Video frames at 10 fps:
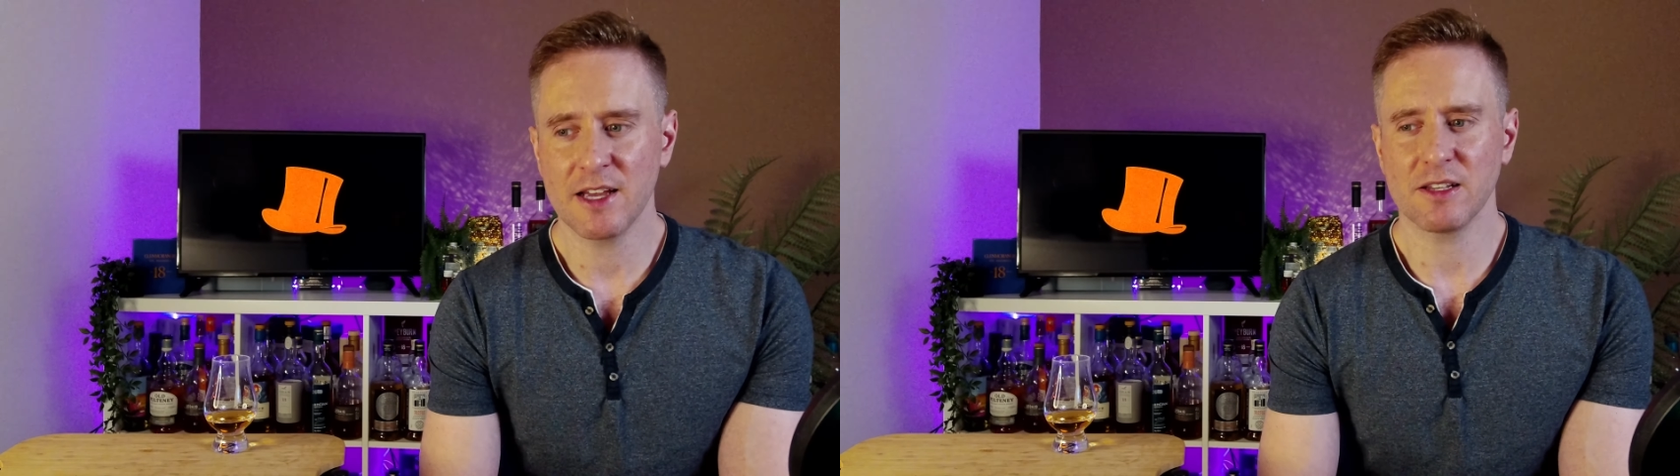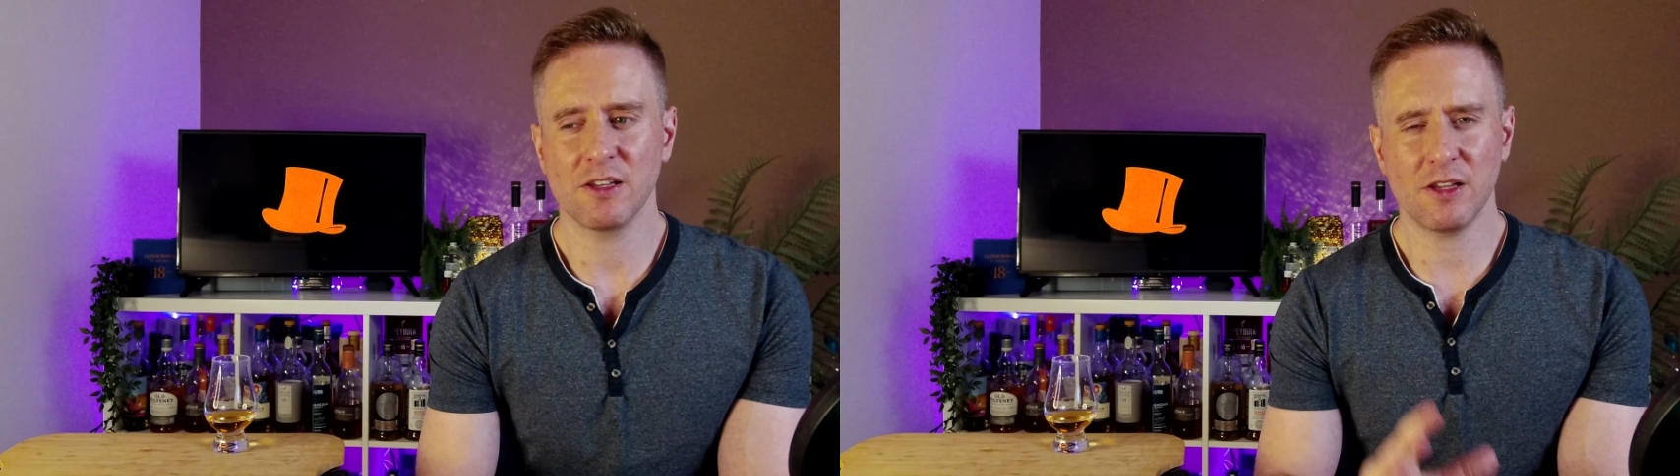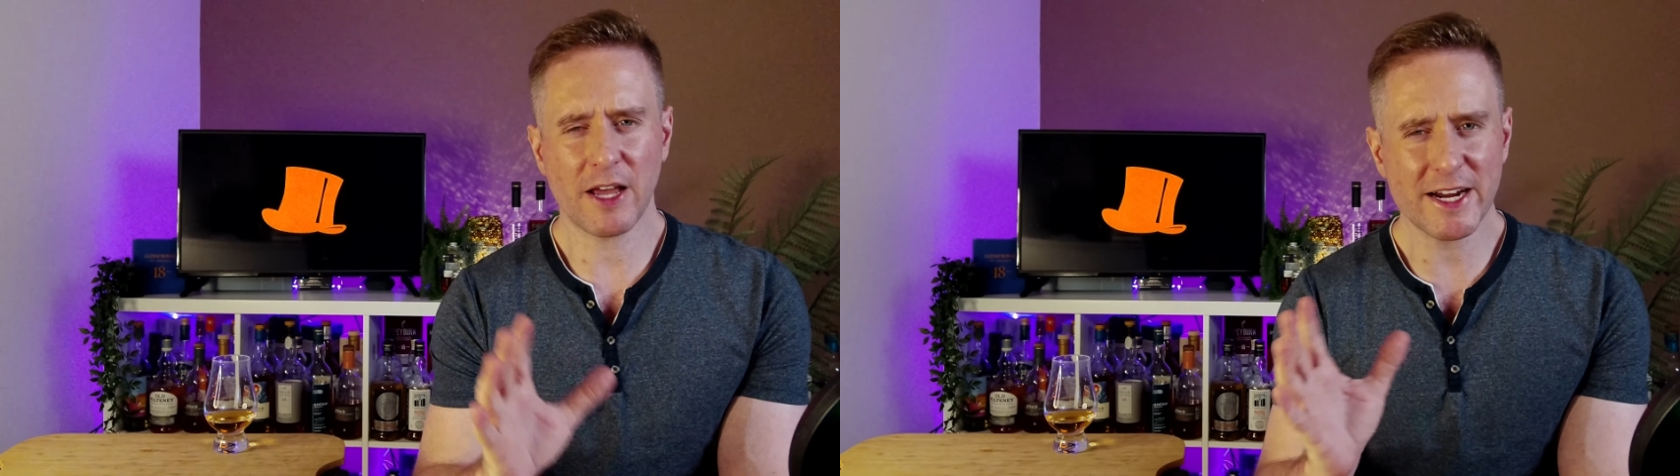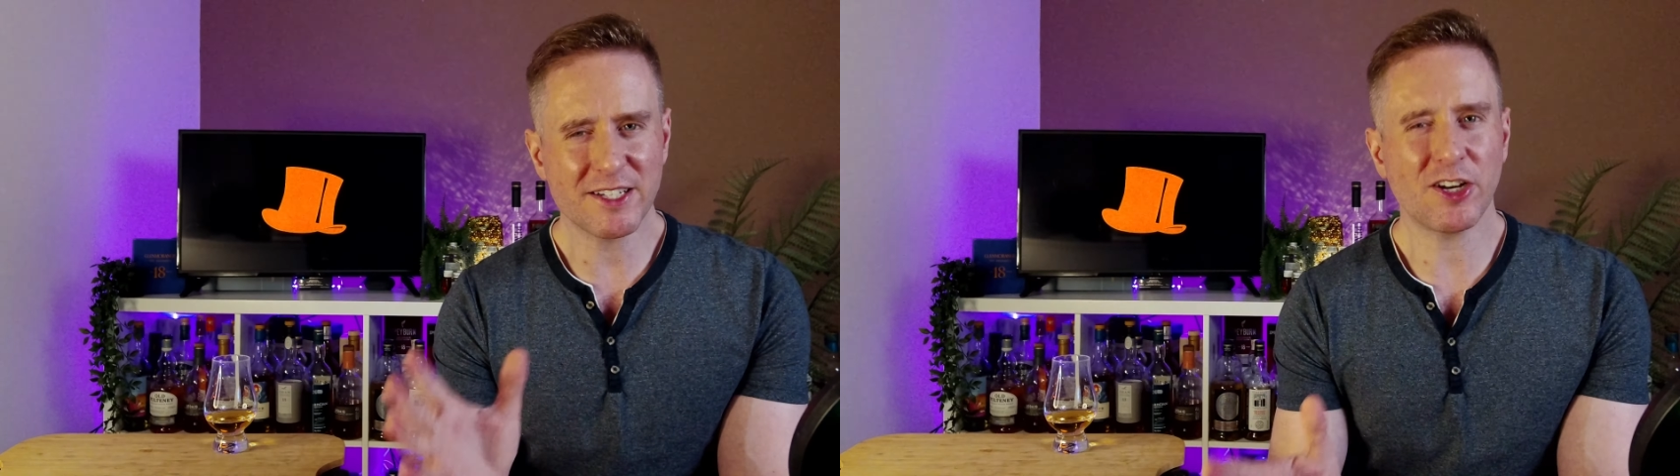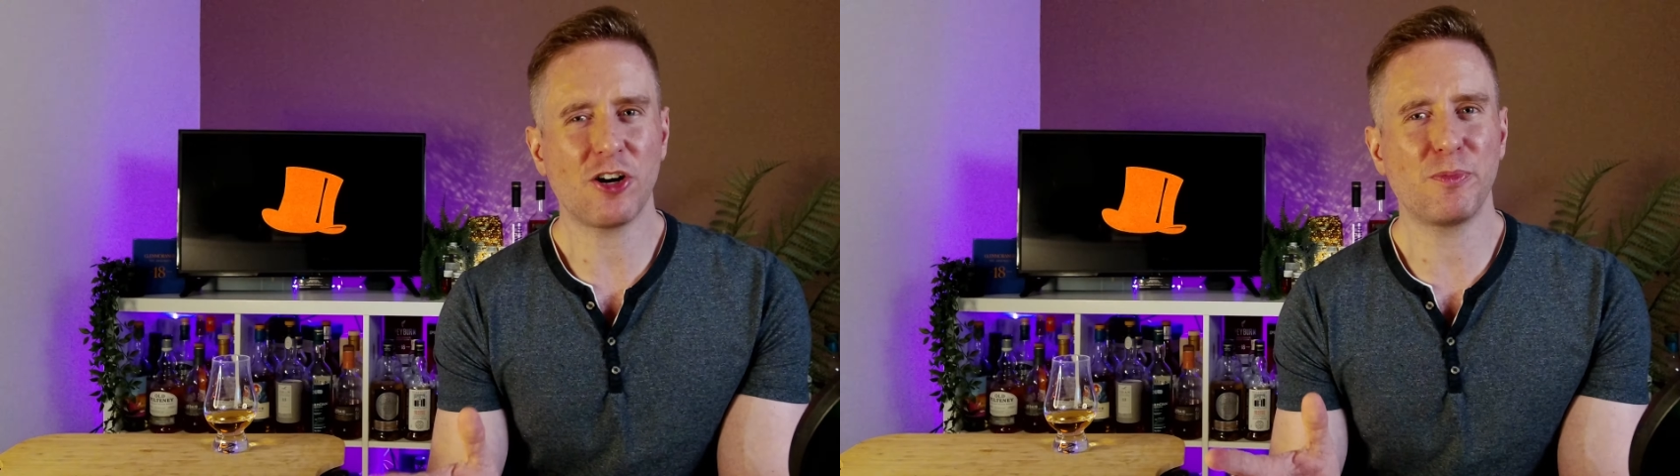Like
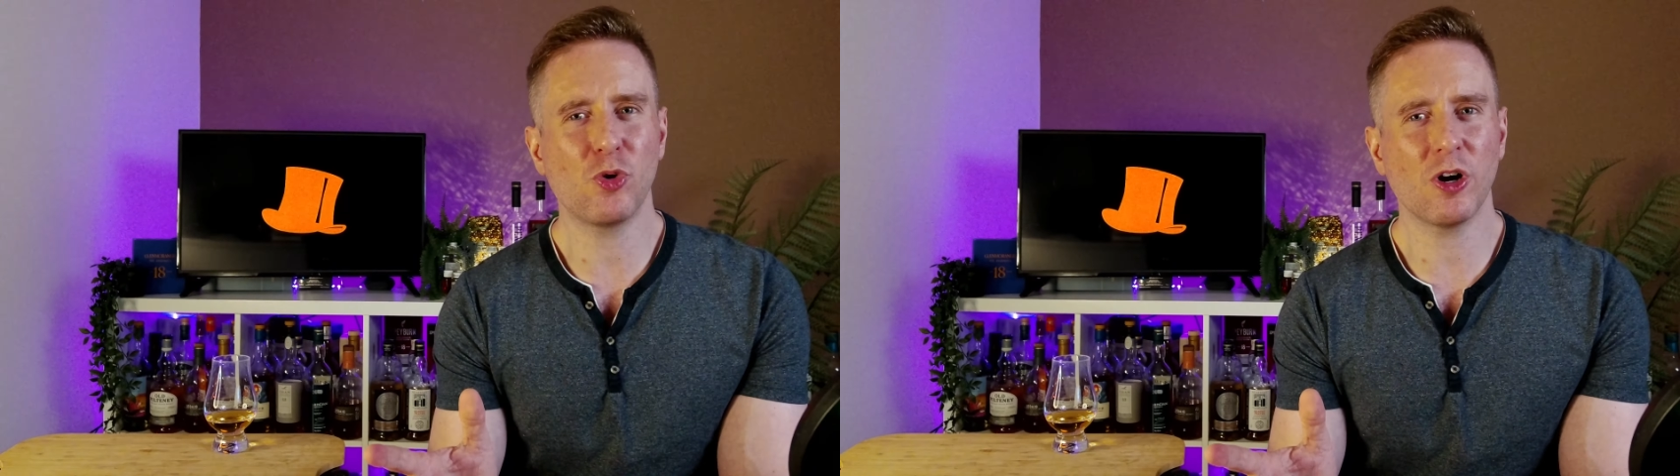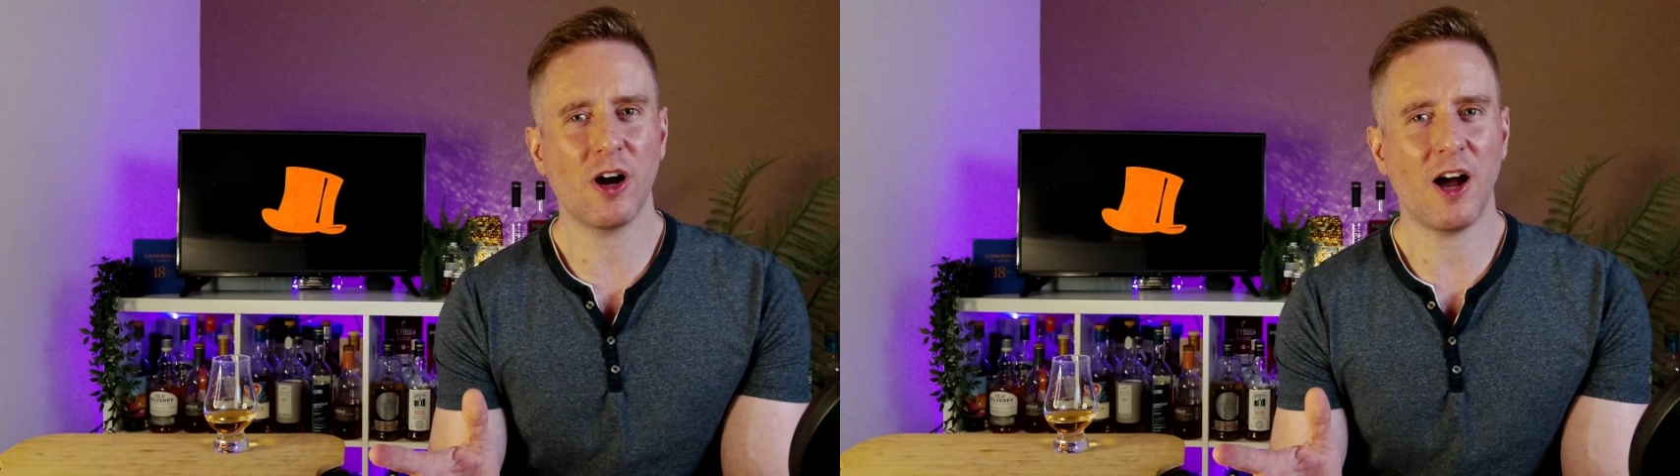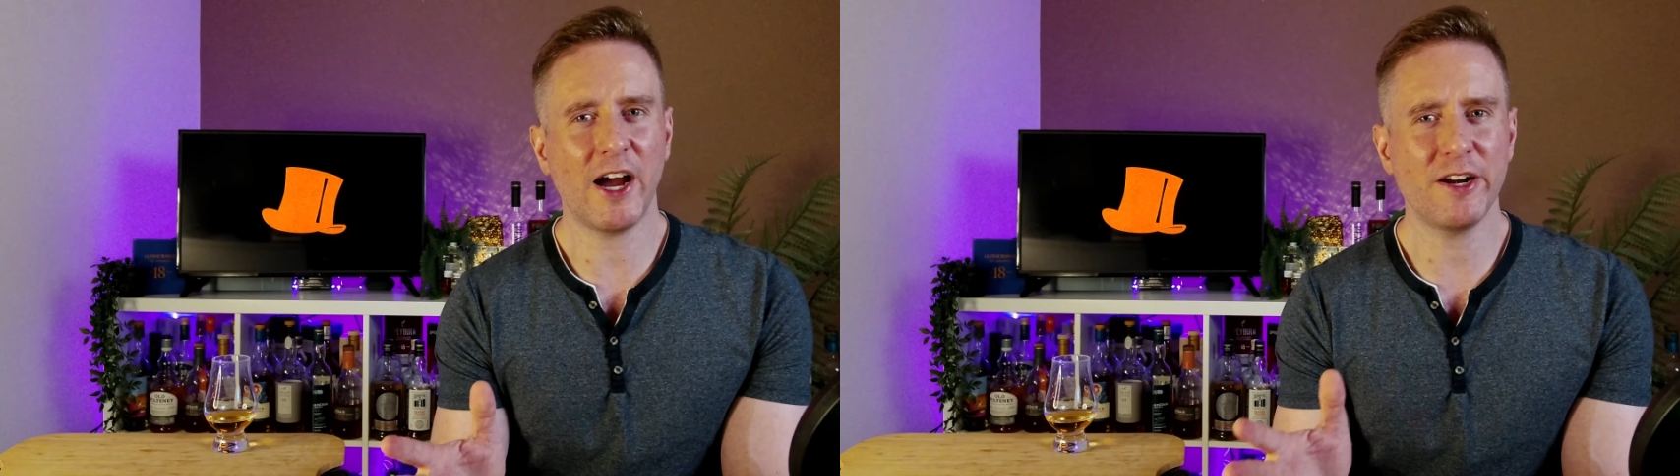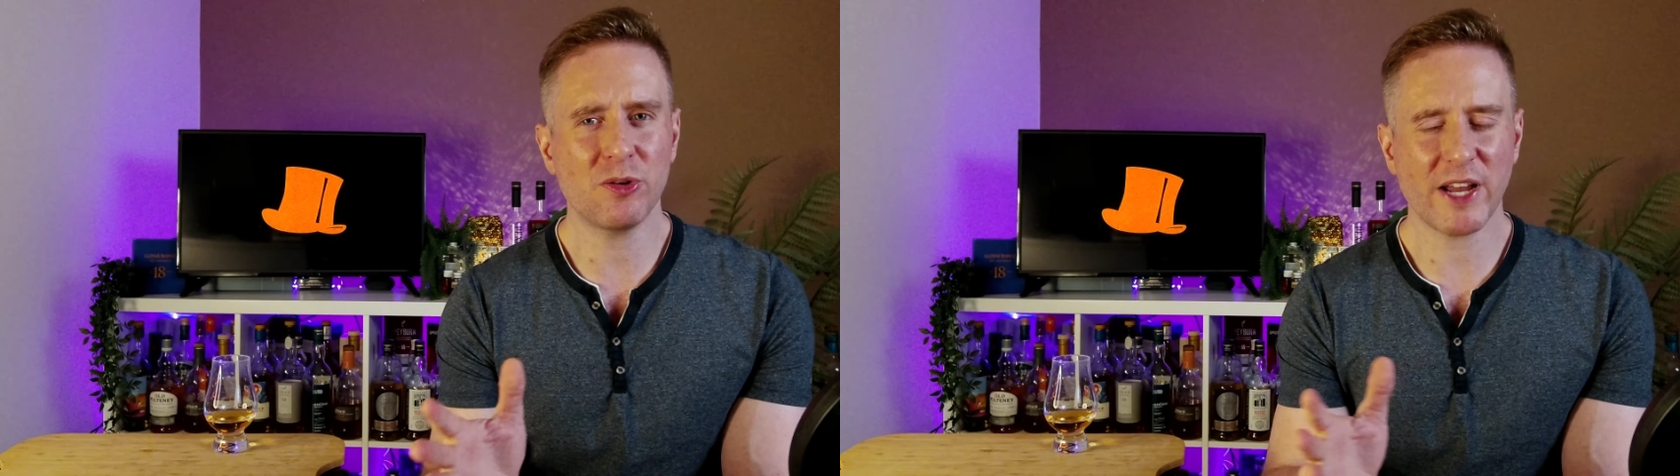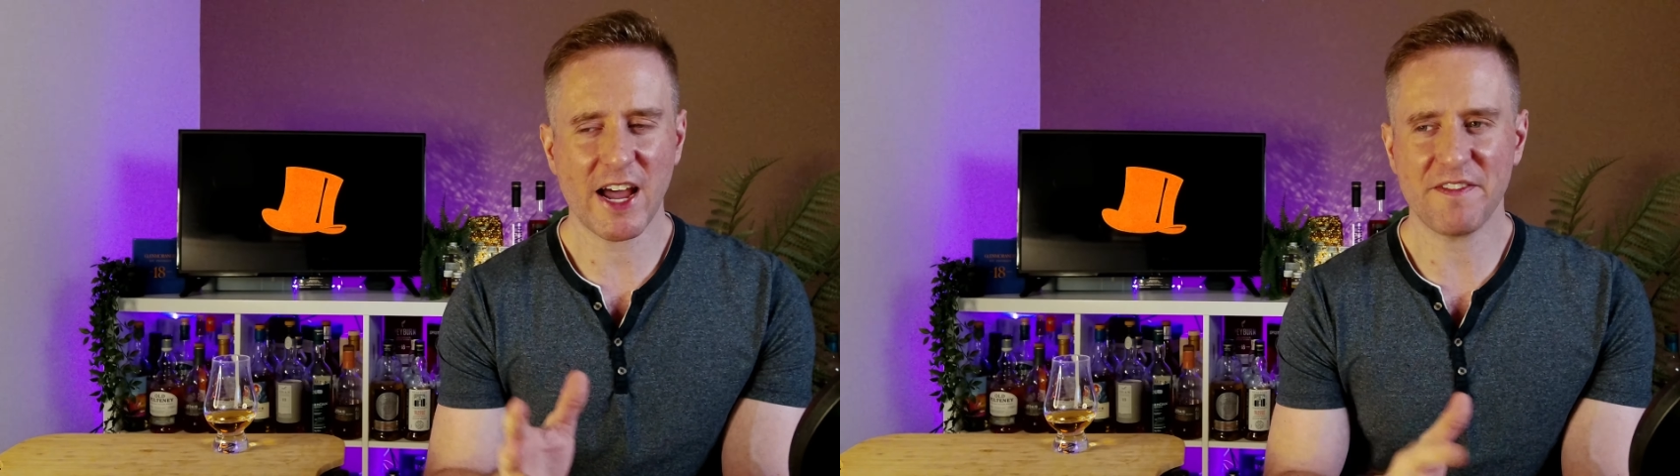Dalmore, I
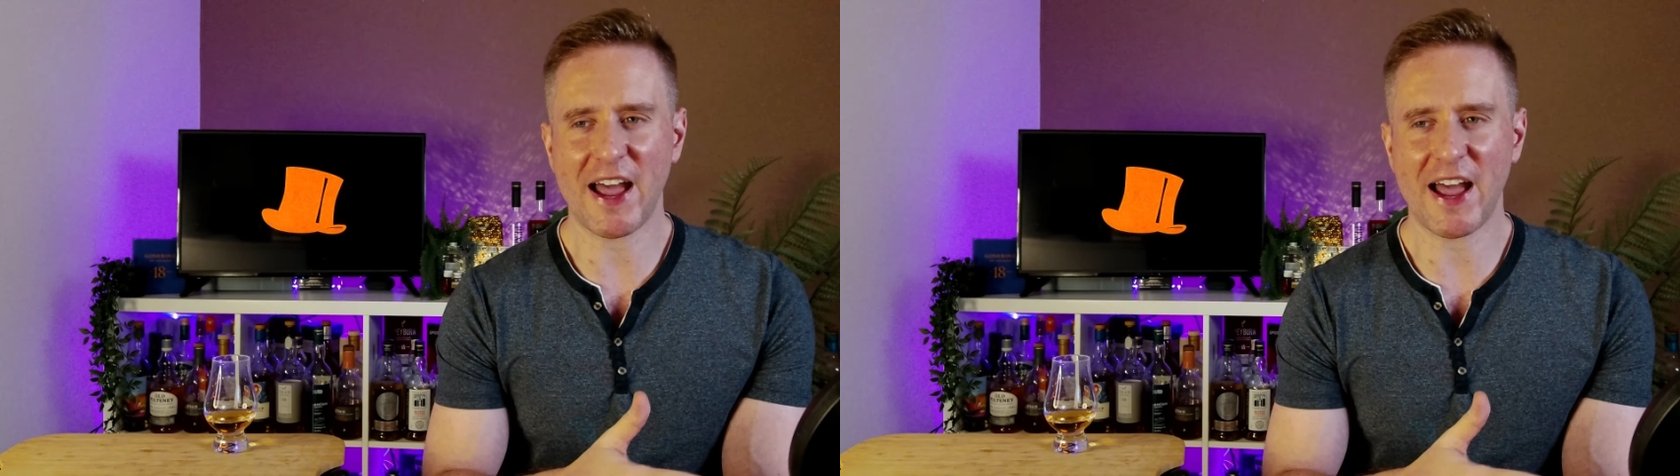don't have